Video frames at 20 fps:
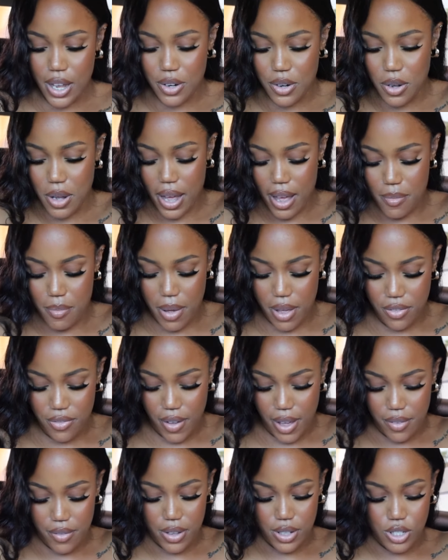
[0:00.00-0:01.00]
I know I have my
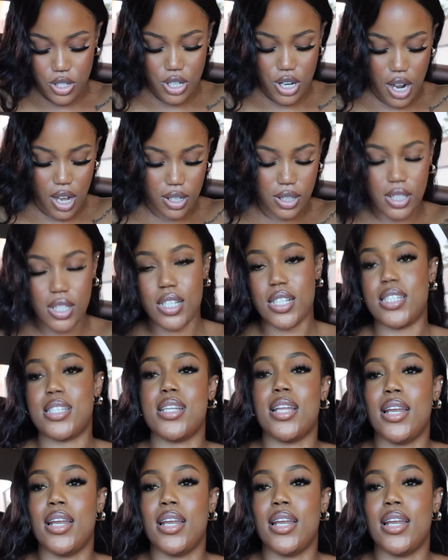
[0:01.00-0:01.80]
$500,